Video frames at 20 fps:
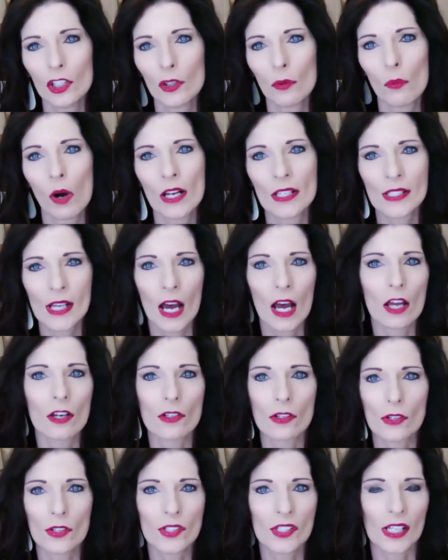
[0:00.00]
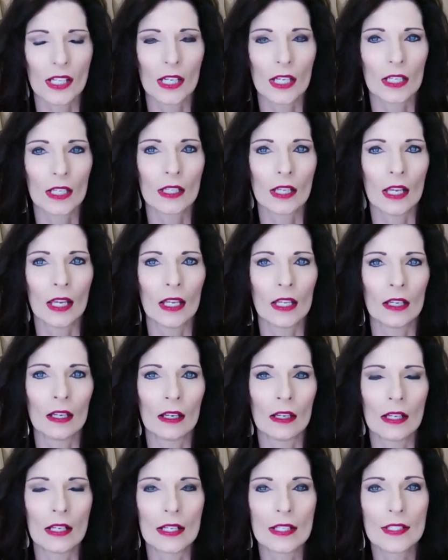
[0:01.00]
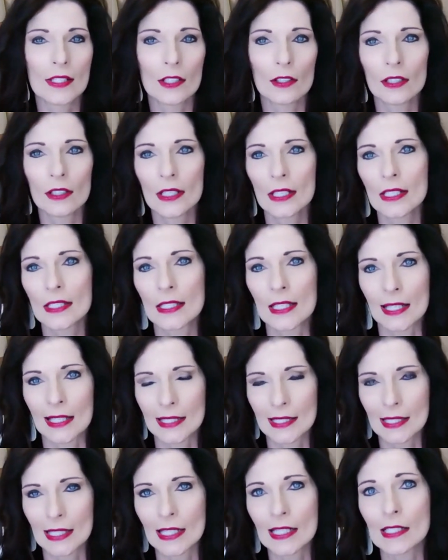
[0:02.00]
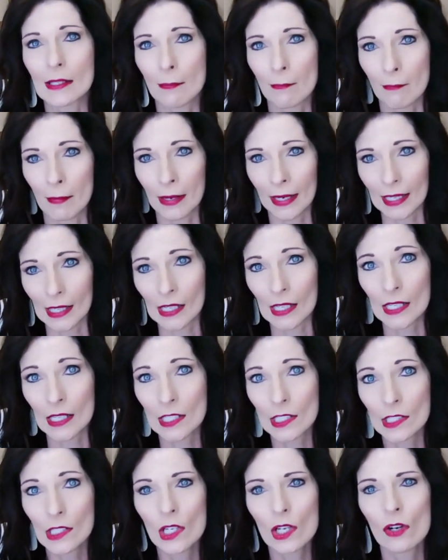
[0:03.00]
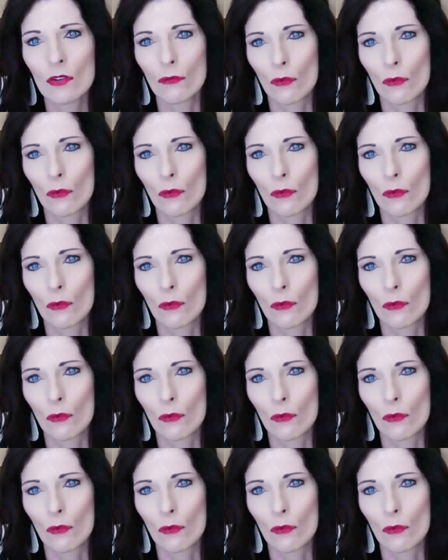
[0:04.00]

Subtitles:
you want to understand, and is there an existing demand